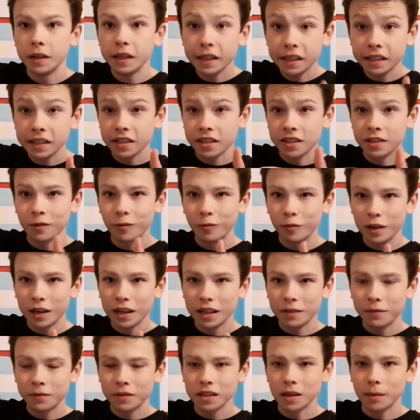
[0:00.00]
He doesn't
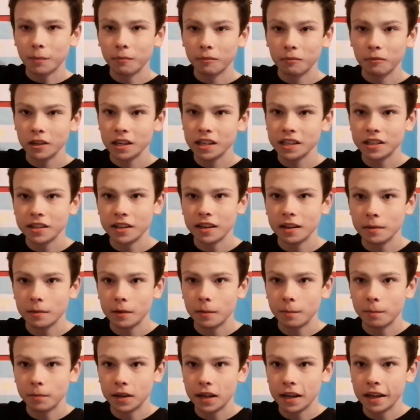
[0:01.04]
really, for some reason, he
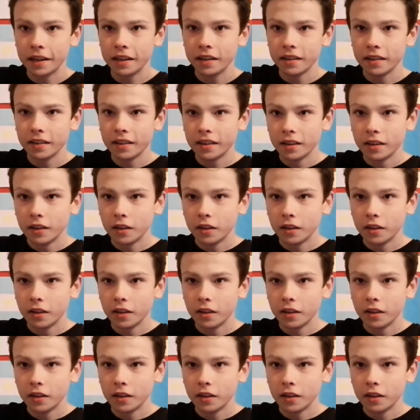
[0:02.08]
can play